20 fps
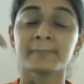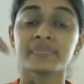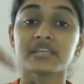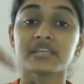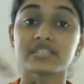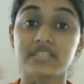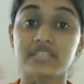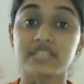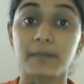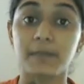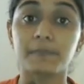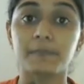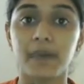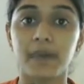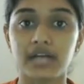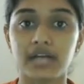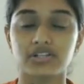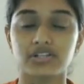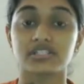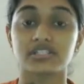
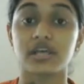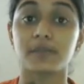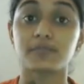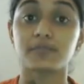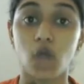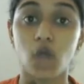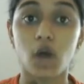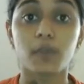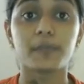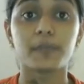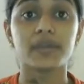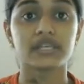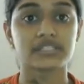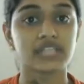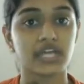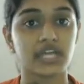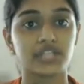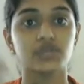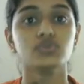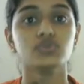subparts or subtopics
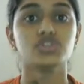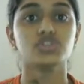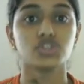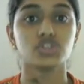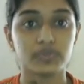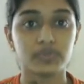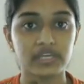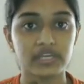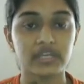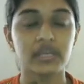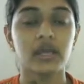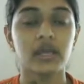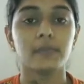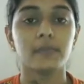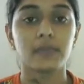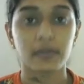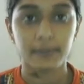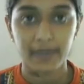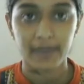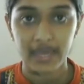that you should be
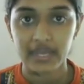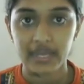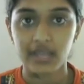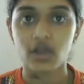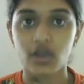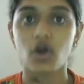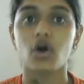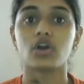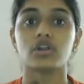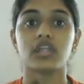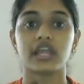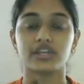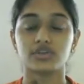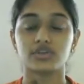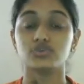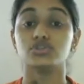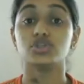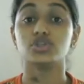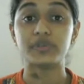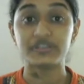preparing on, that
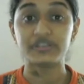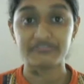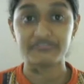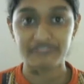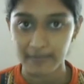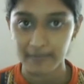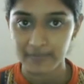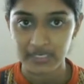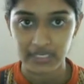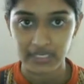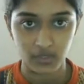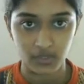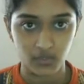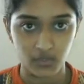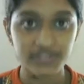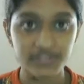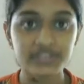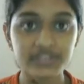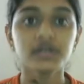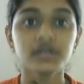you should be familiar
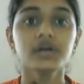with